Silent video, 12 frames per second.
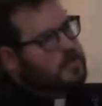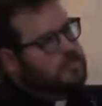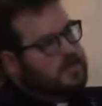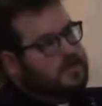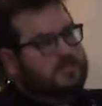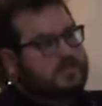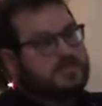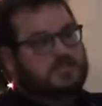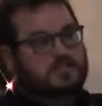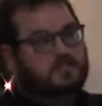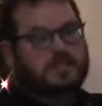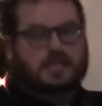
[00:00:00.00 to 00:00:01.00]
But this is
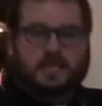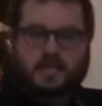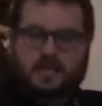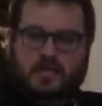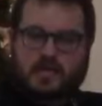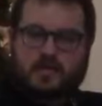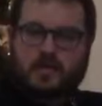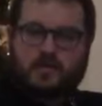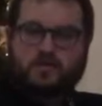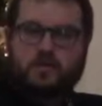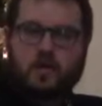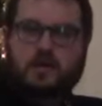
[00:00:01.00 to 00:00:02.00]
the beginning
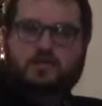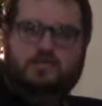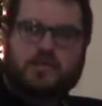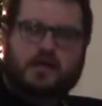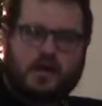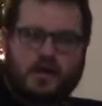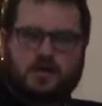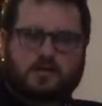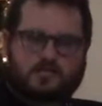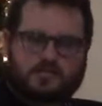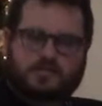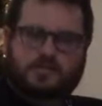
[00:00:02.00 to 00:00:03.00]
of what
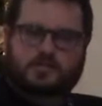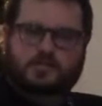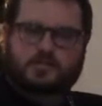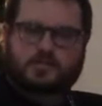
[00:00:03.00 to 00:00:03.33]
becomes